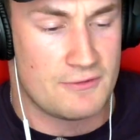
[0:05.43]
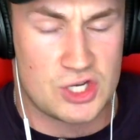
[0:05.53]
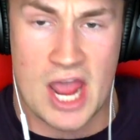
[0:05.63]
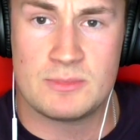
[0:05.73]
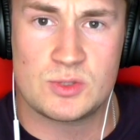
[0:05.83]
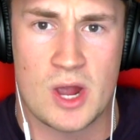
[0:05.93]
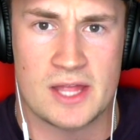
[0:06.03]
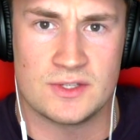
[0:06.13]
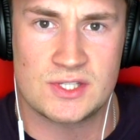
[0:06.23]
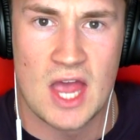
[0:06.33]
If James
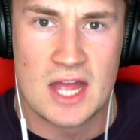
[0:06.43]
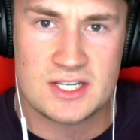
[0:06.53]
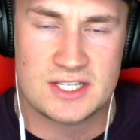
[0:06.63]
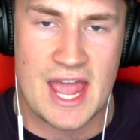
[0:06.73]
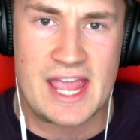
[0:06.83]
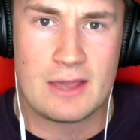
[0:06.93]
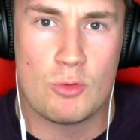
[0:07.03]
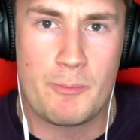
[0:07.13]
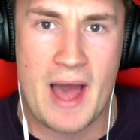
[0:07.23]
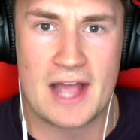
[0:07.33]
wins, today he
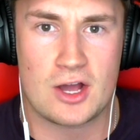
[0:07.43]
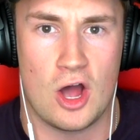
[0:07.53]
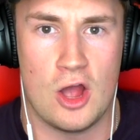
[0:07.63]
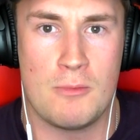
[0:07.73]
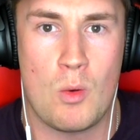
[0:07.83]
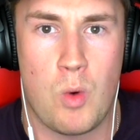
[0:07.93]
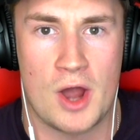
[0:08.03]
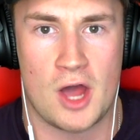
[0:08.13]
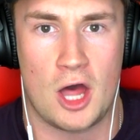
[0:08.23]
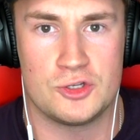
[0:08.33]
will bag home
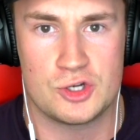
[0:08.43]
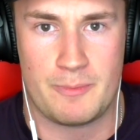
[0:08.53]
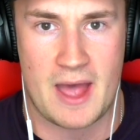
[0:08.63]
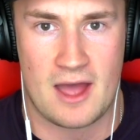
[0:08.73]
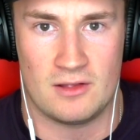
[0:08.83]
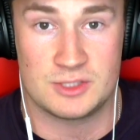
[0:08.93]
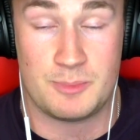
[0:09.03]
one hundred pounds.